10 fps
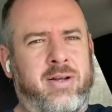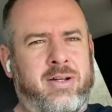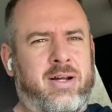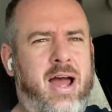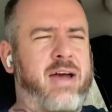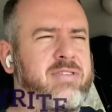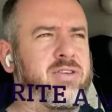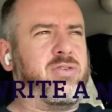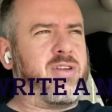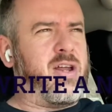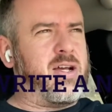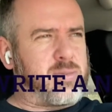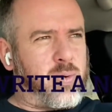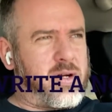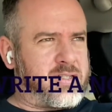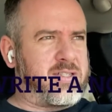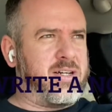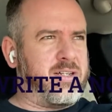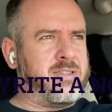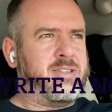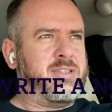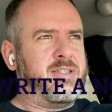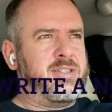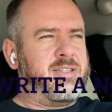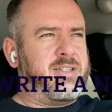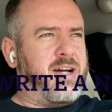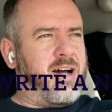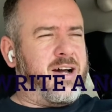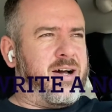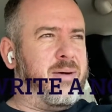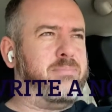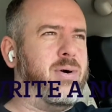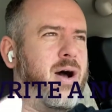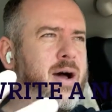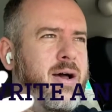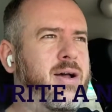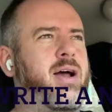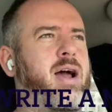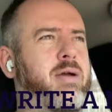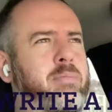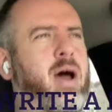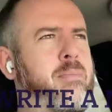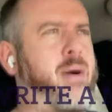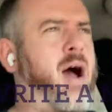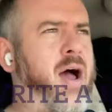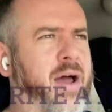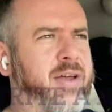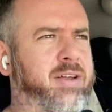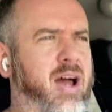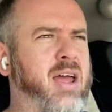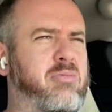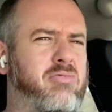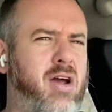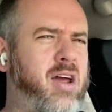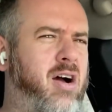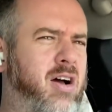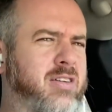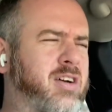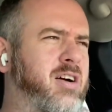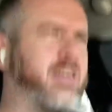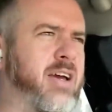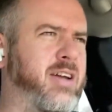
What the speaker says: I have to do today's work still, but I am not behind. I am right on target.